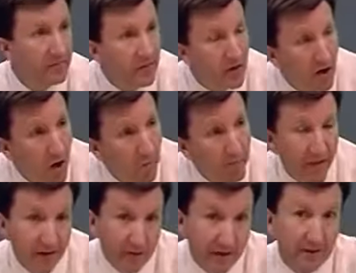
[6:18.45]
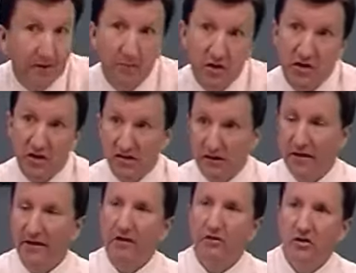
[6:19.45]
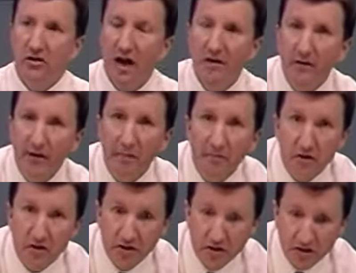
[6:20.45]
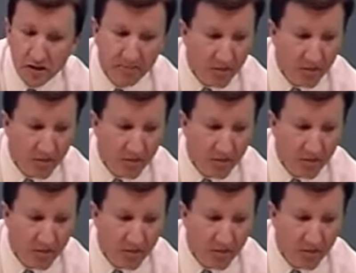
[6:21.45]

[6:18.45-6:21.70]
You know, and then we got the missions on the other side. We got missions.